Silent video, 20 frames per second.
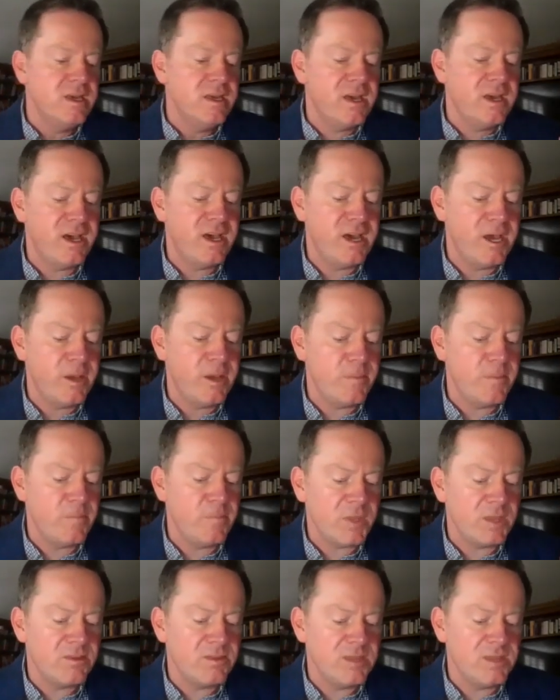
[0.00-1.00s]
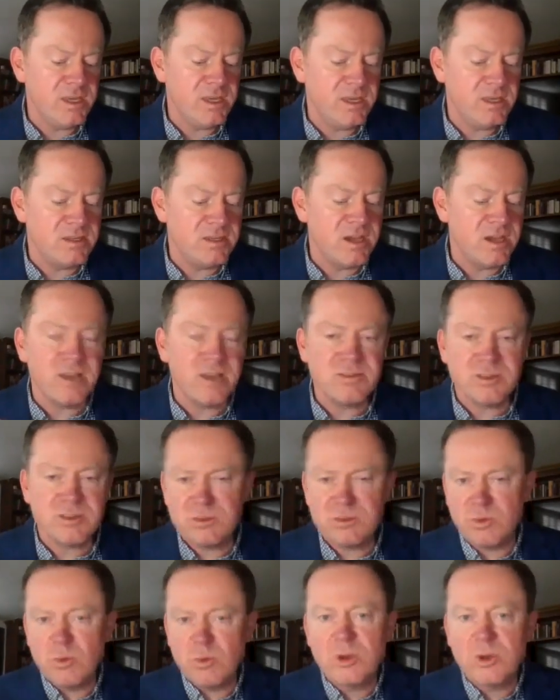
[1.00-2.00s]

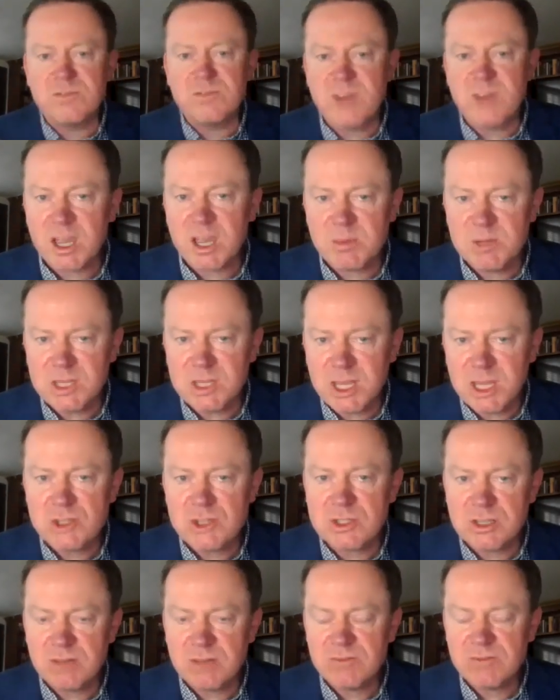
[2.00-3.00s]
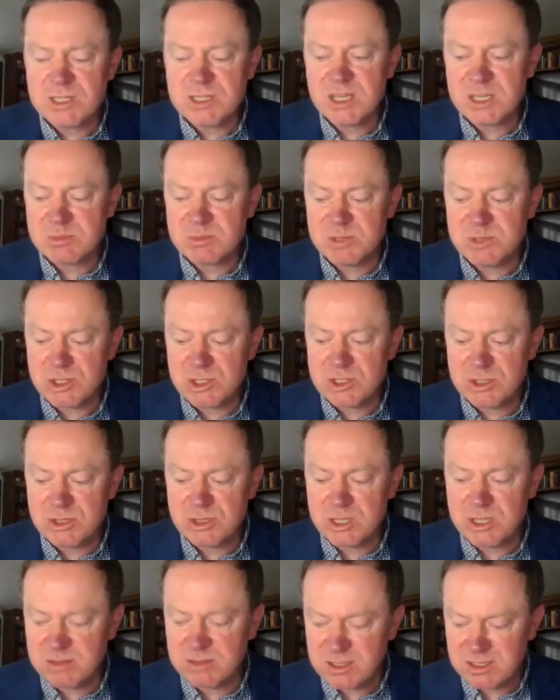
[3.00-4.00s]
the work of documentation of this expedition
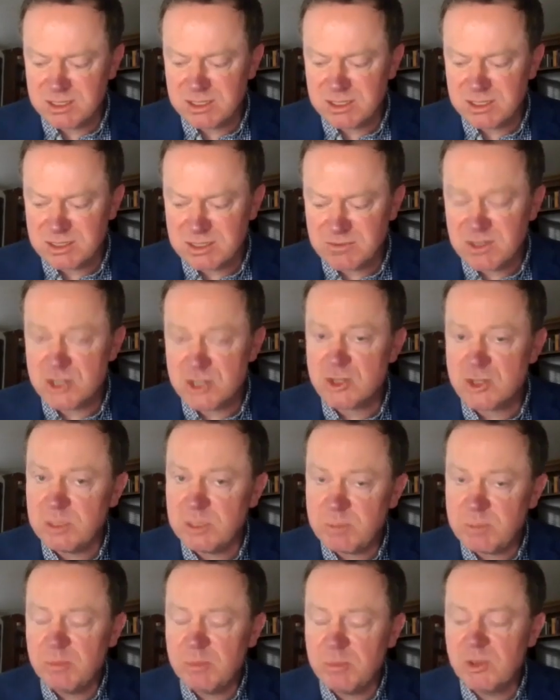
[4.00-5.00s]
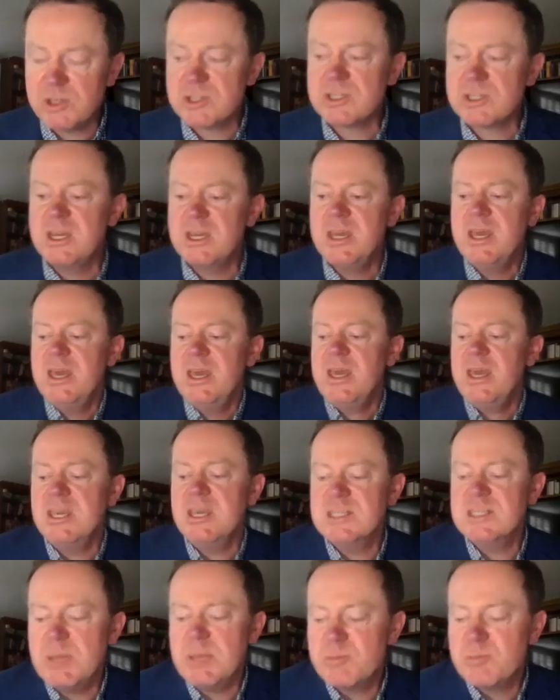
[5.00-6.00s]
that is eventually published
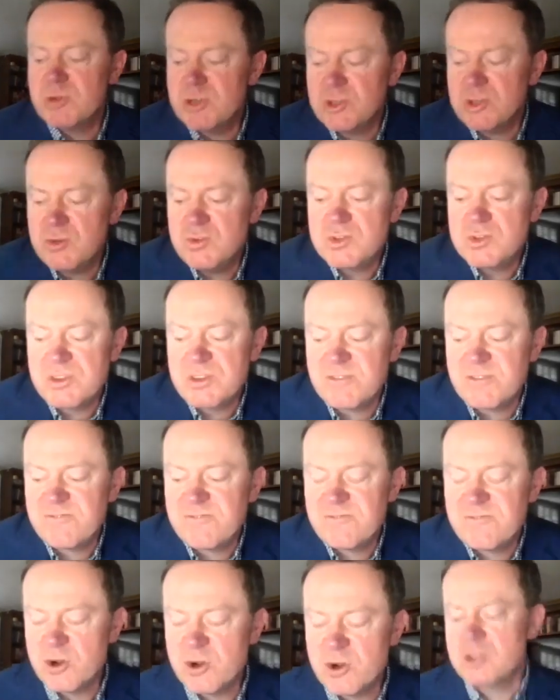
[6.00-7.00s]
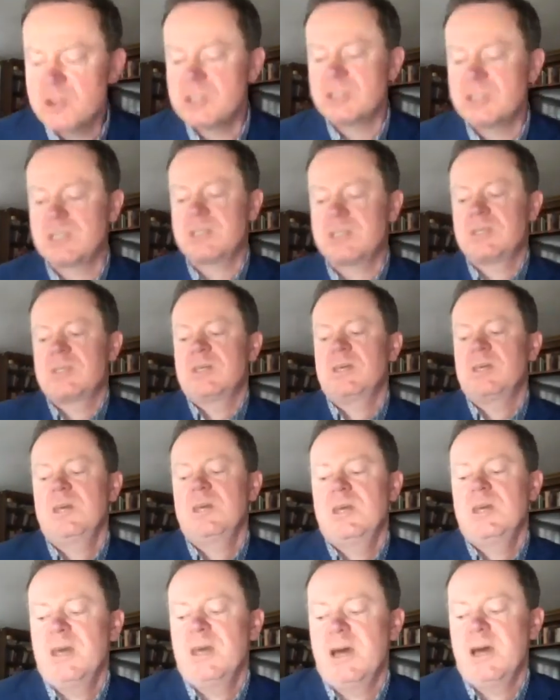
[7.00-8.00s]
is they produce the first
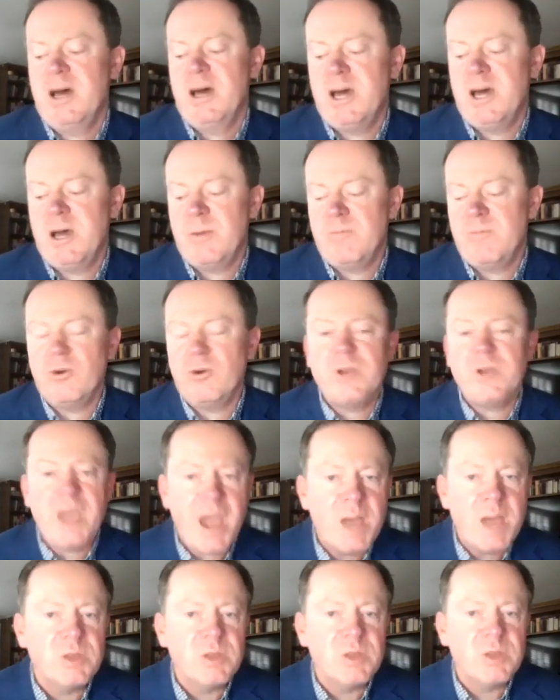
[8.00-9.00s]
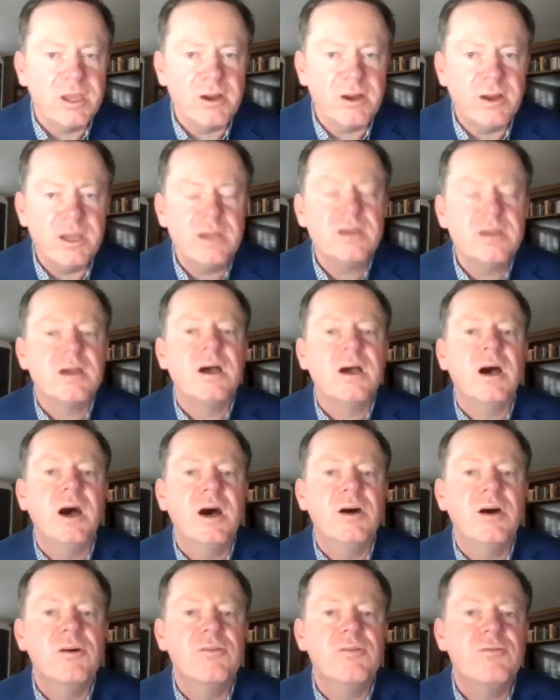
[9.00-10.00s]
vocabulary
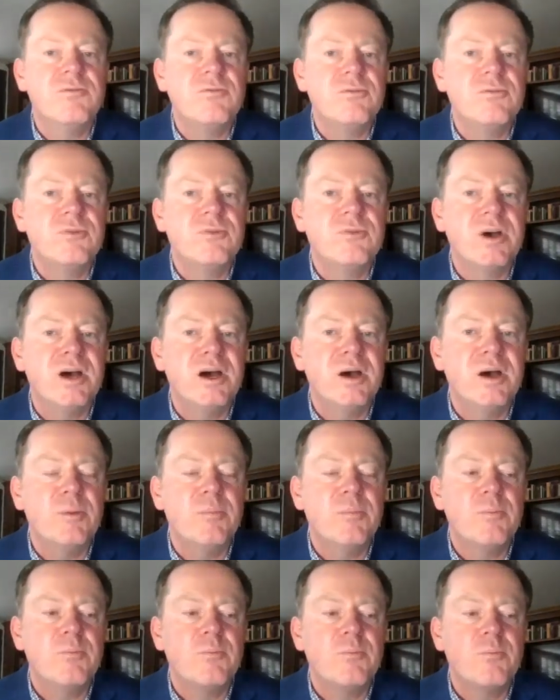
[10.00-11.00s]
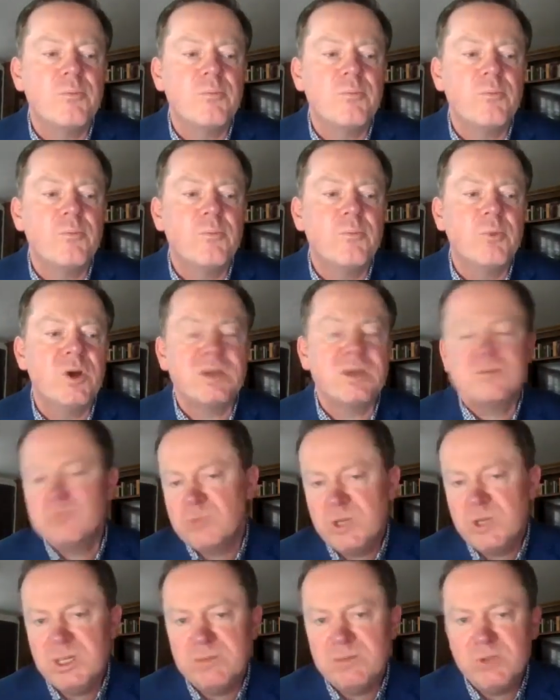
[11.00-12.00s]
of what
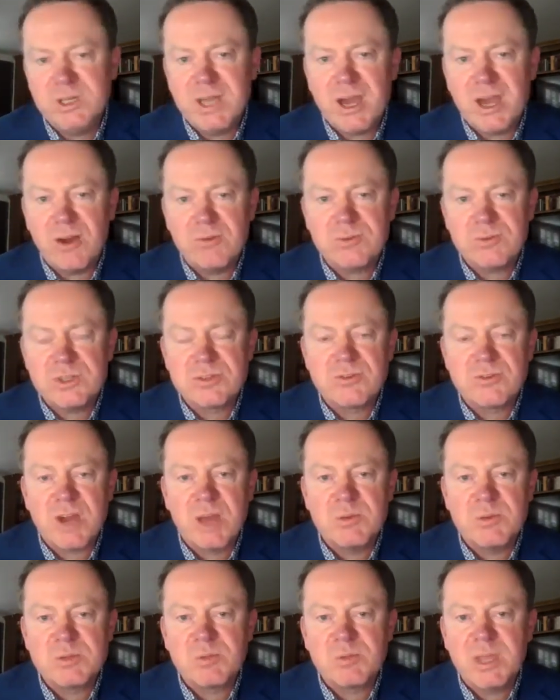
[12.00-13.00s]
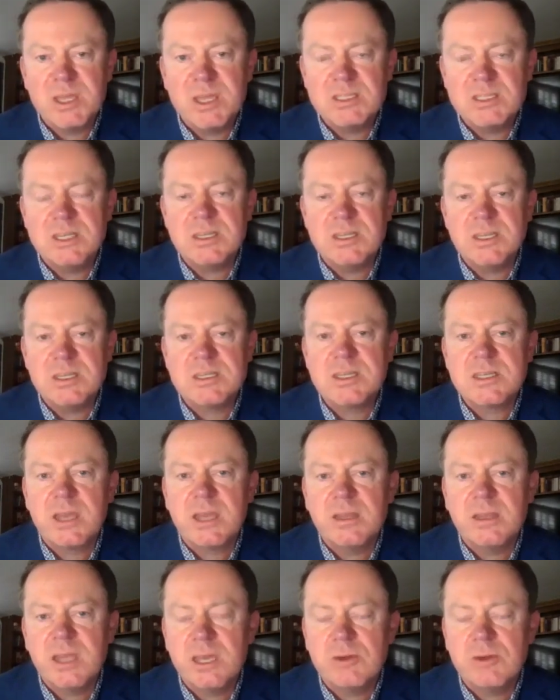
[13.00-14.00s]
we now describe as Plains Indian
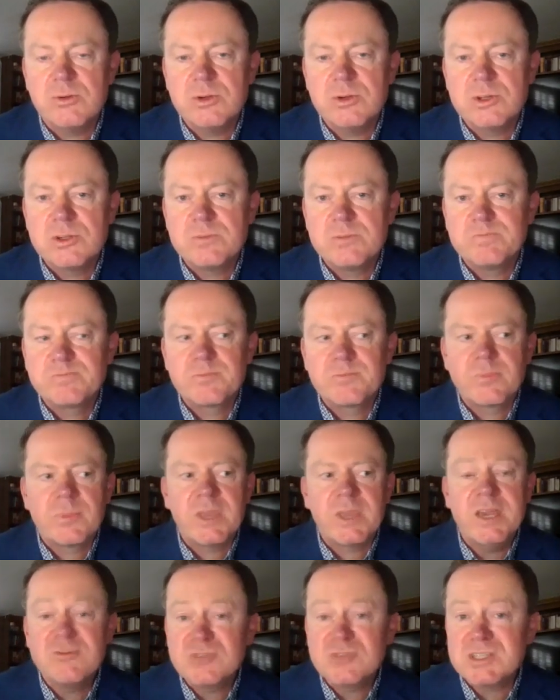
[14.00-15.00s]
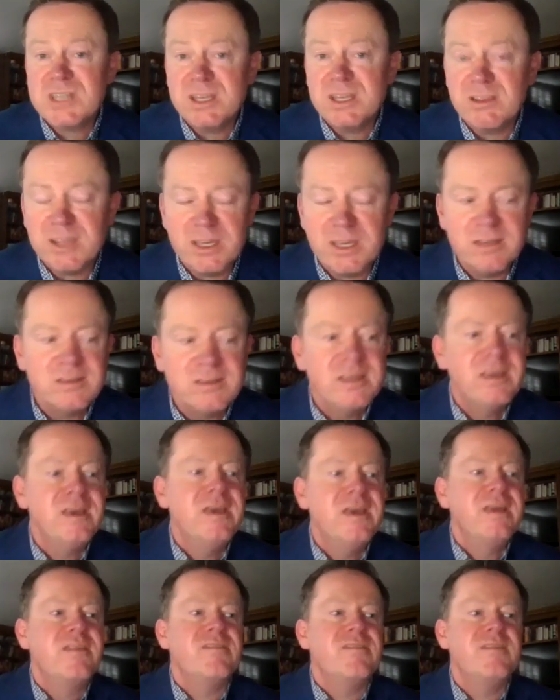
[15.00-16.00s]
Sign Language. Interestingly,
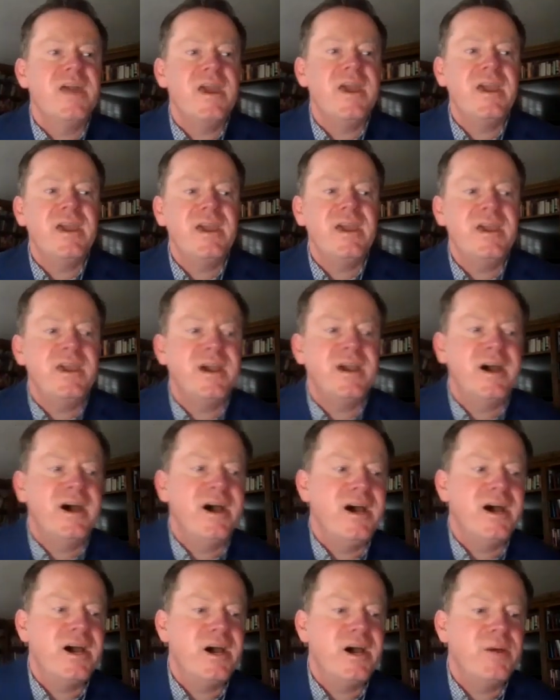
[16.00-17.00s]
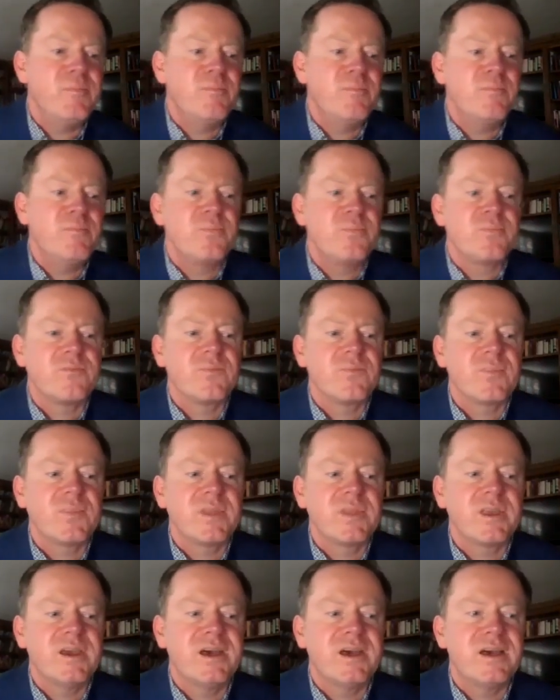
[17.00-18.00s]
they
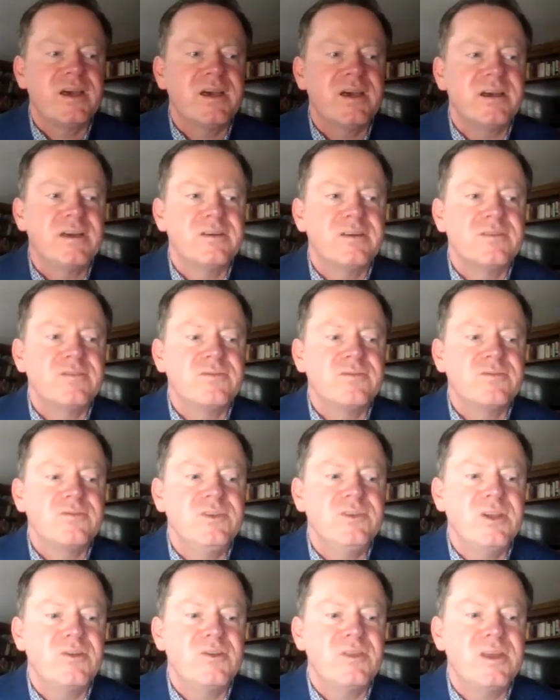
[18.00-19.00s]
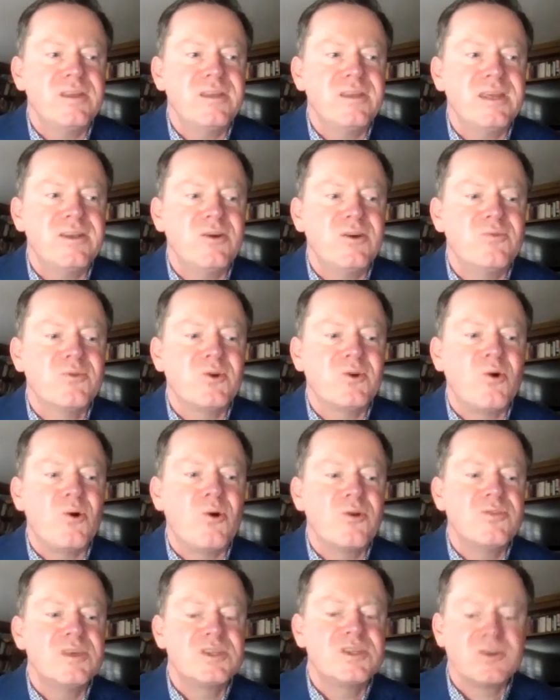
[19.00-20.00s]
they don't
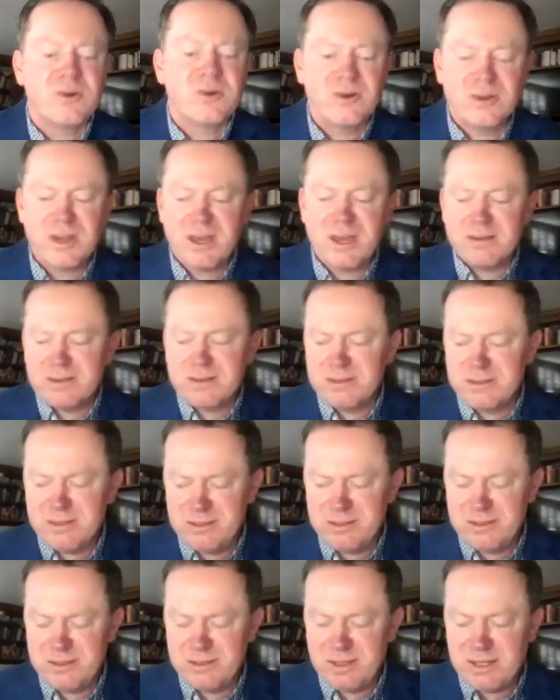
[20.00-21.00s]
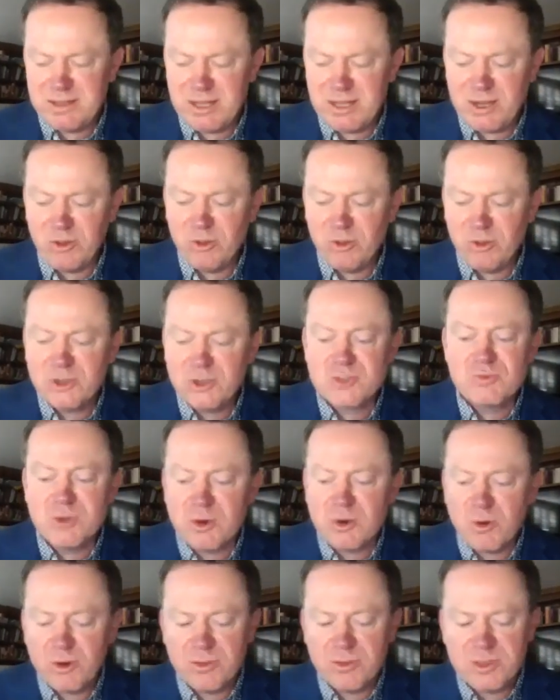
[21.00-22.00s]
record this or not. They don't look to
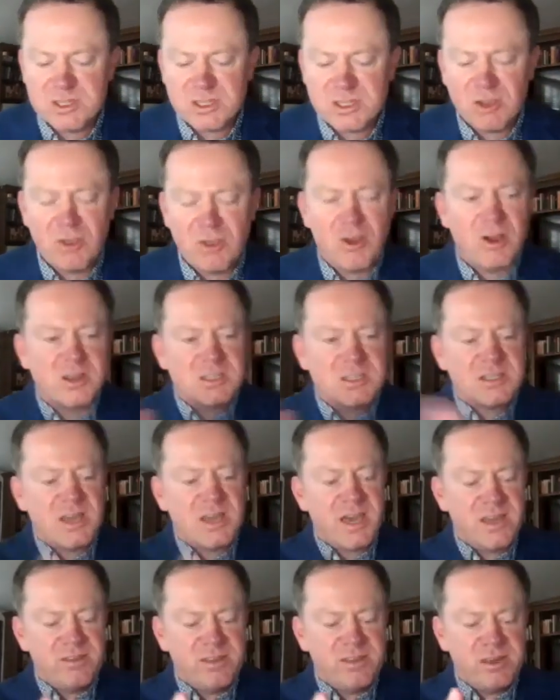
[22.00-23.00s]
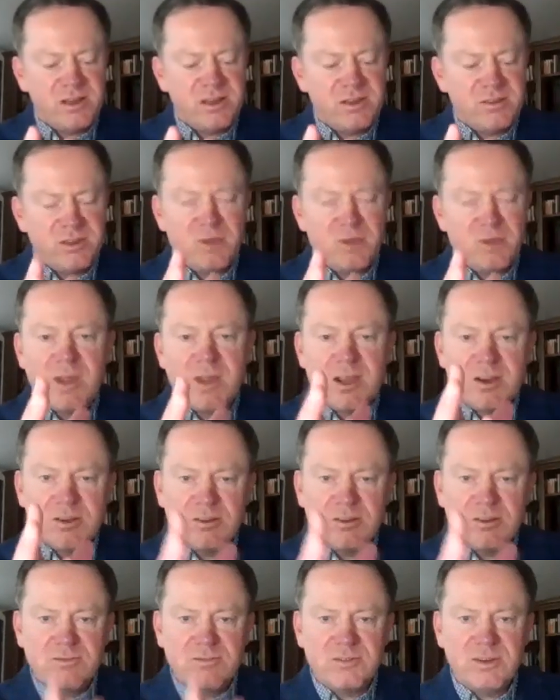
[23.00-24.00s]
record this alongside their record
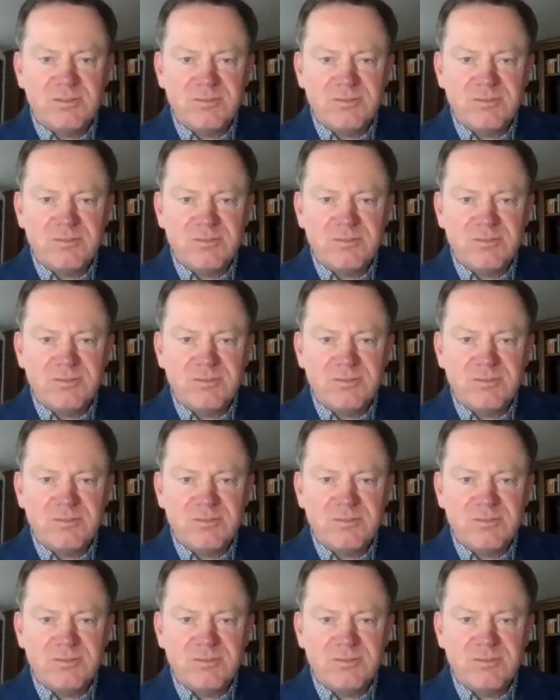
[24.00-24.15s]
of